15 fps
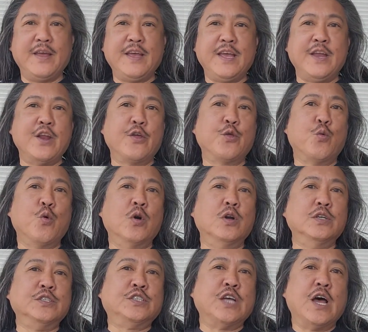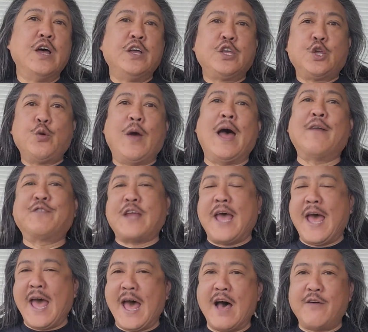In other words, you have to
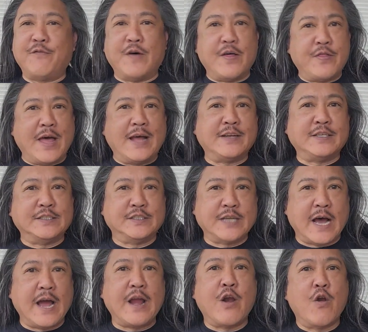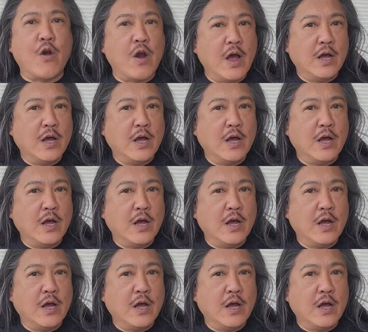have that desire